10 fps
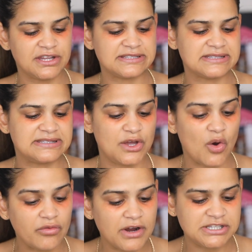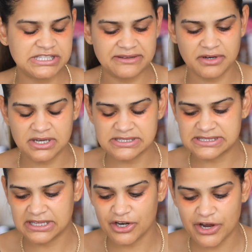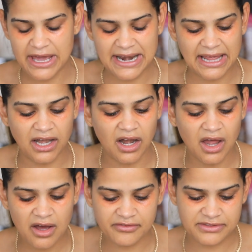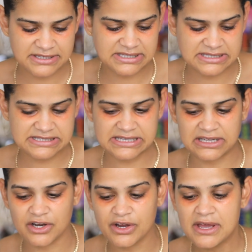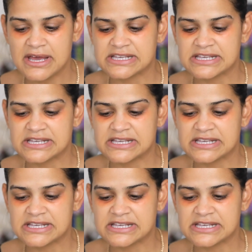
This is the Overachiever concealer, and I love this concealer,